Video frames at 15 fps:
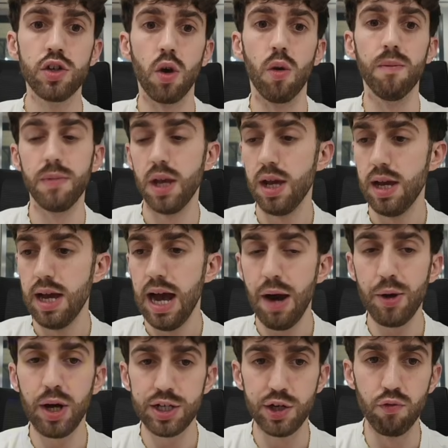So
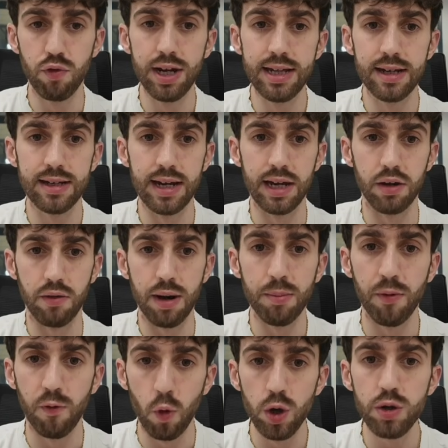how do you actually read the data,
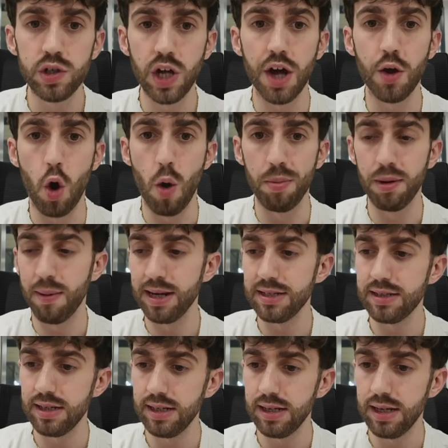right? Before you start
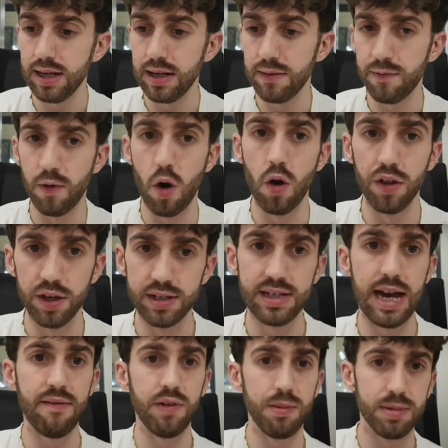optimizing for the
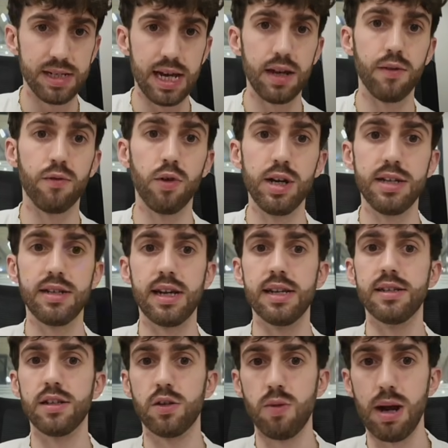70% of
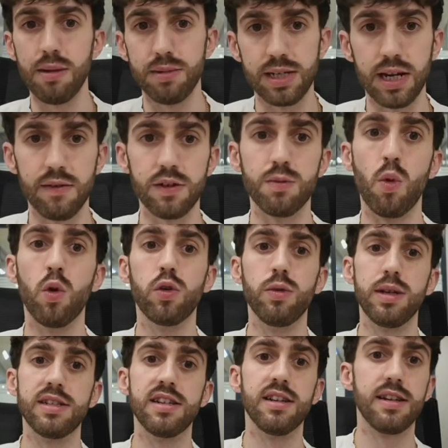reskins, the 20% of small
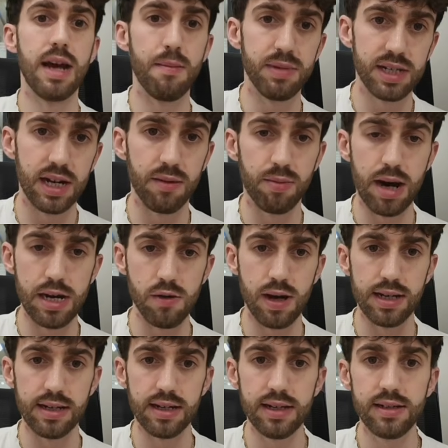tweaks, and the 10% of brand new
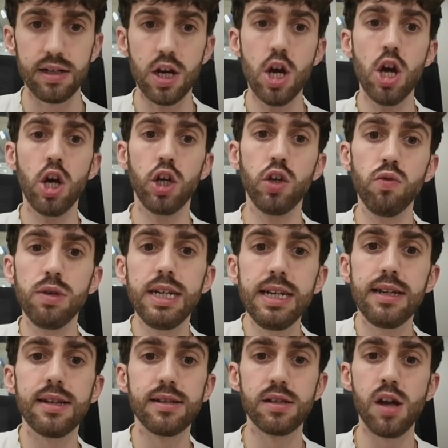ideas, you
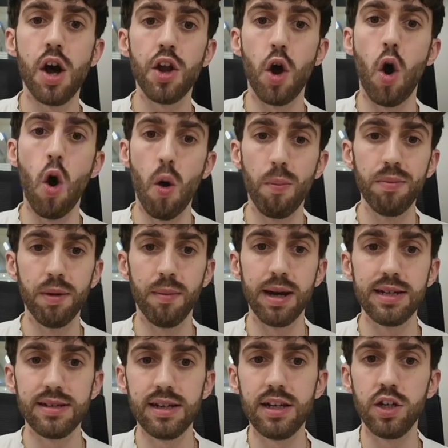need to start
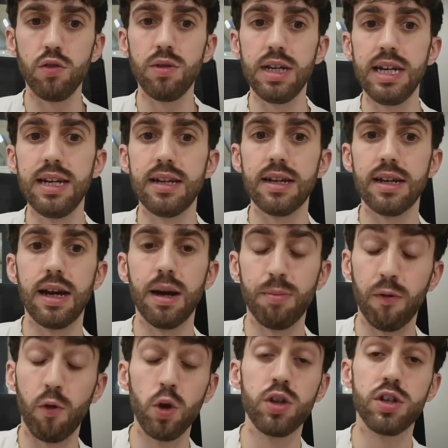optimizing. You need,
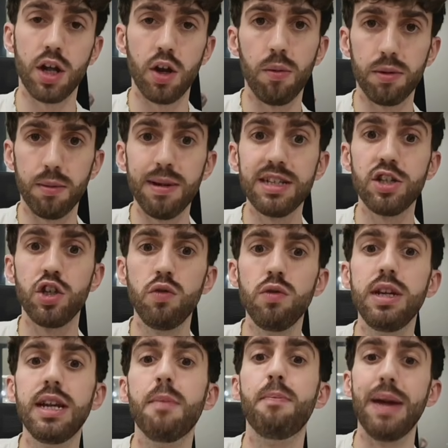before you start optimizing, you
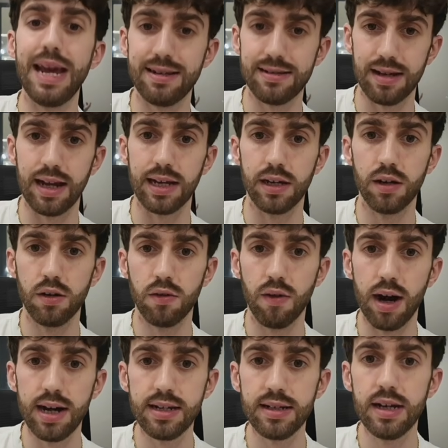need a baseline,
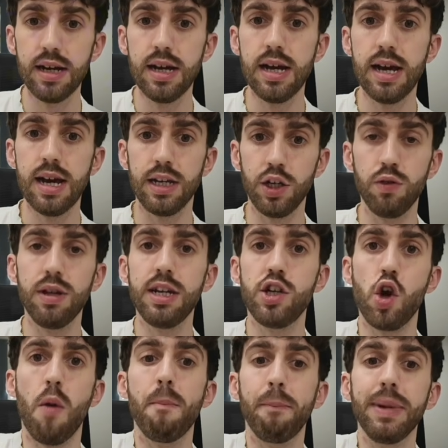right? You
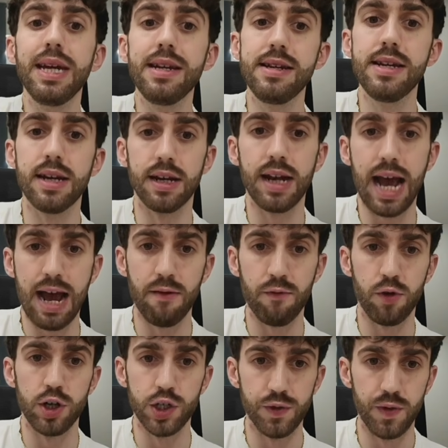need your median
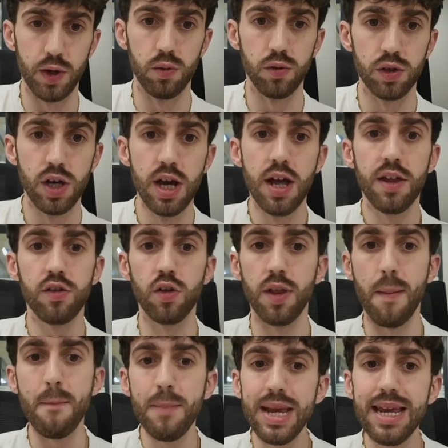average views. So
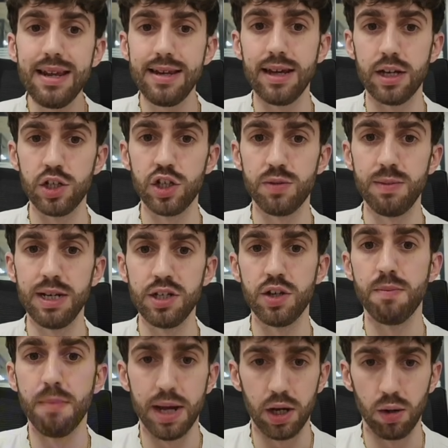the median just means
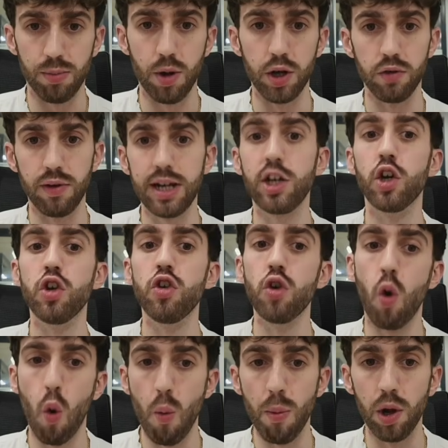your middle point, right? Your
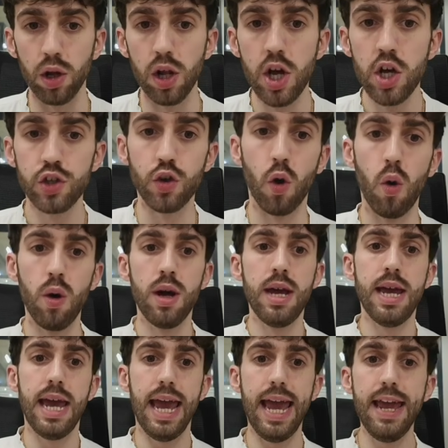normal.
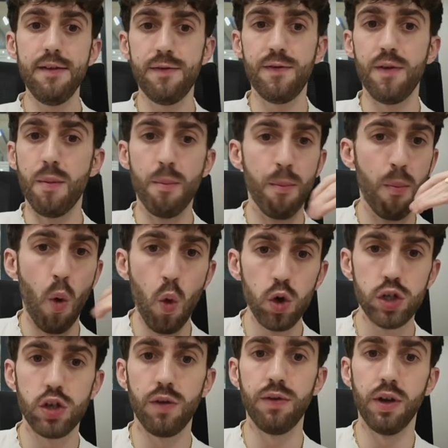So if
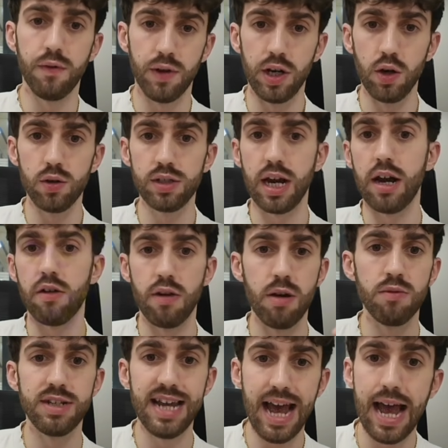most of your videos get
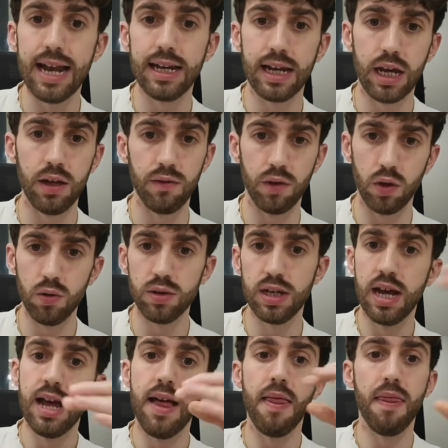around 10K
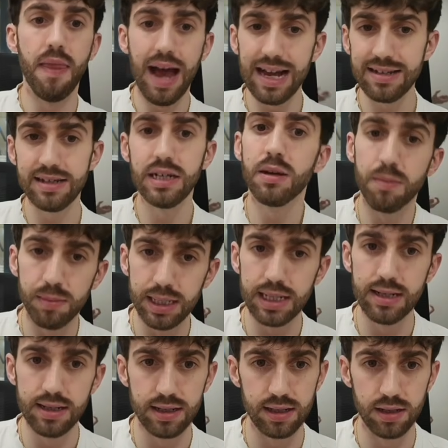views, that's your
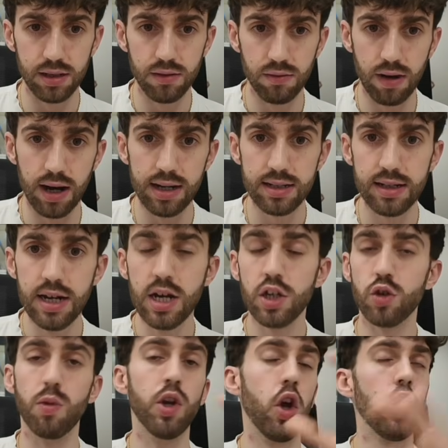median, right?
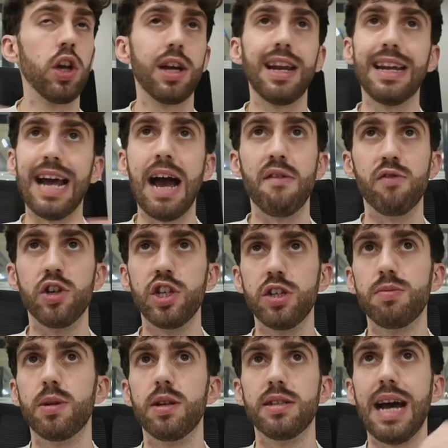So we're not looking at
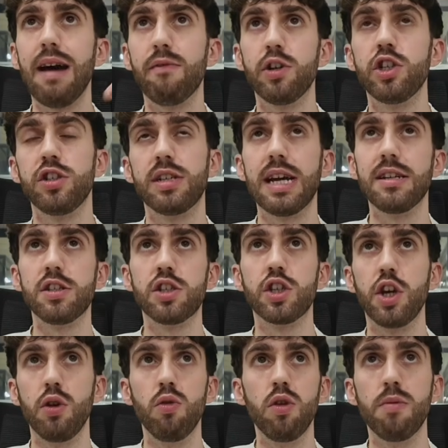averages, because averages get
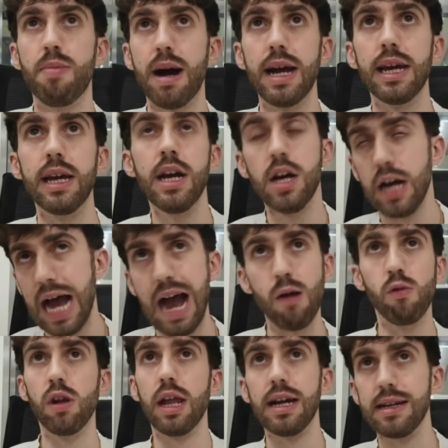skewed by
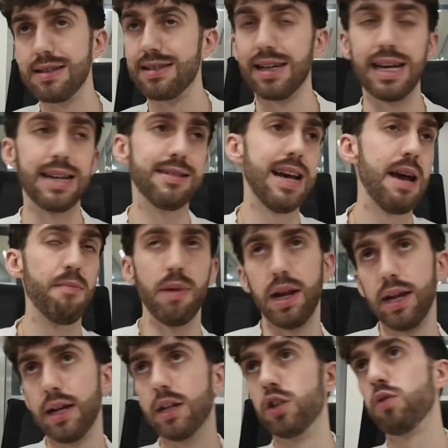outliers that get 10
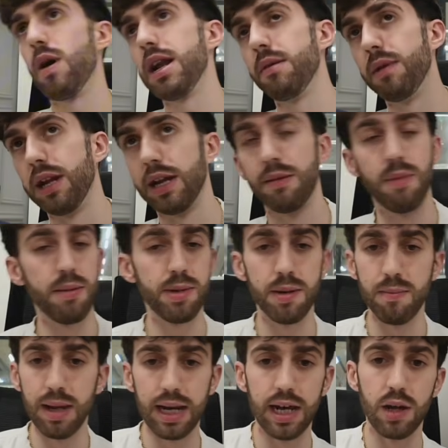million, 20 million, maybe
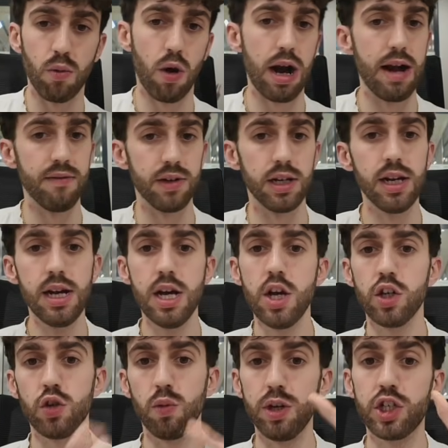a million, wherever.
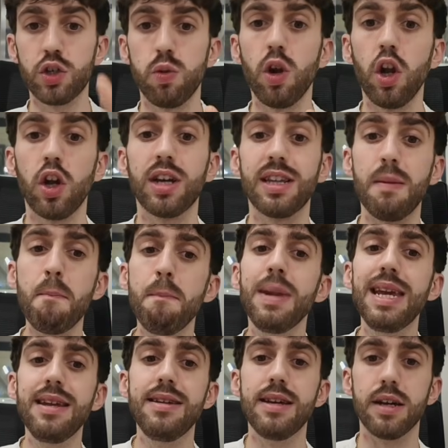So we just want to look at the
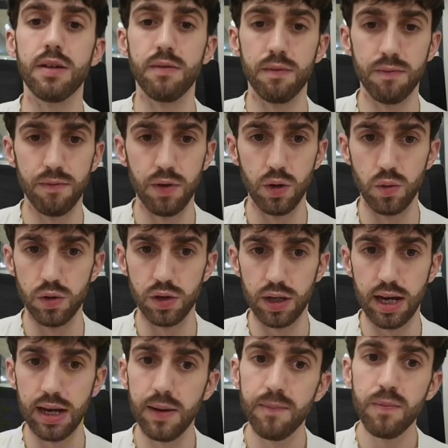median views,
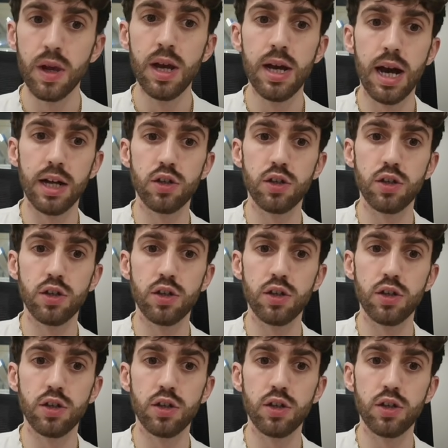okay?